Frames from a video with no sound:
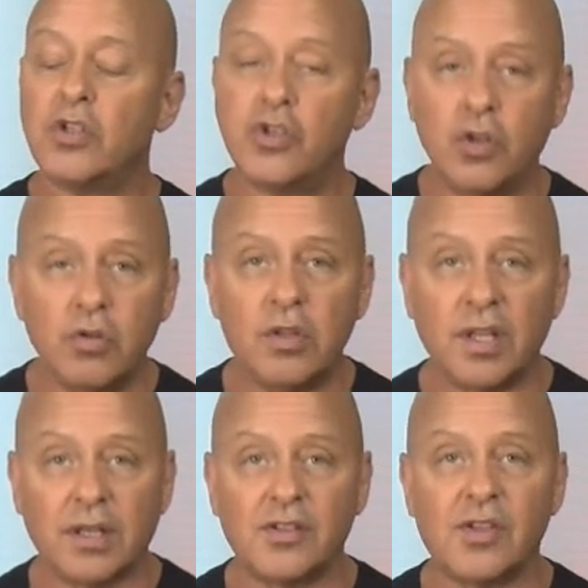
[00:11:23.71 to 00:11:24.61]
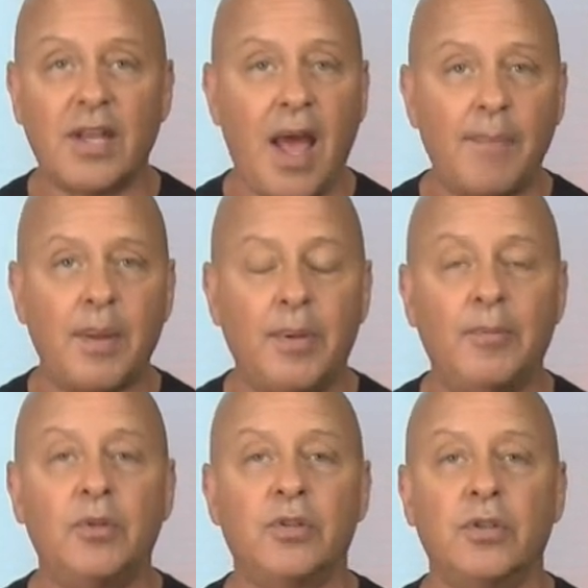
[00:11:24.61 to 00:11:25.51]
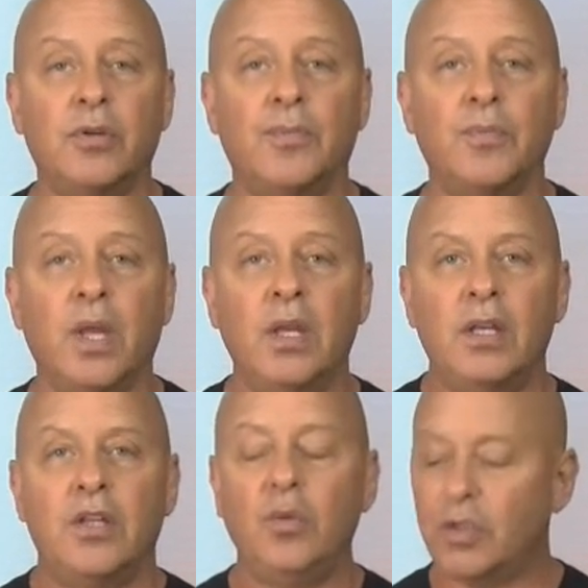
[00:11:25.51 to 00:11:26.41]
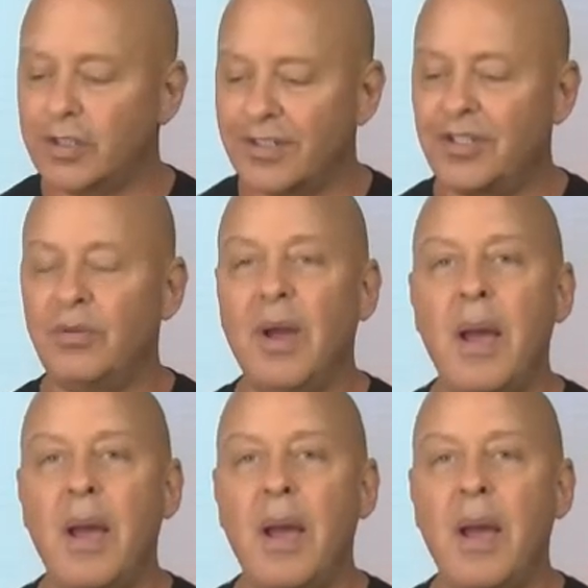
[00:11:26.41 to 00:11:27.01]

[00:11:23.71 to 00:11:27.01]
do things that happy people do. You will start to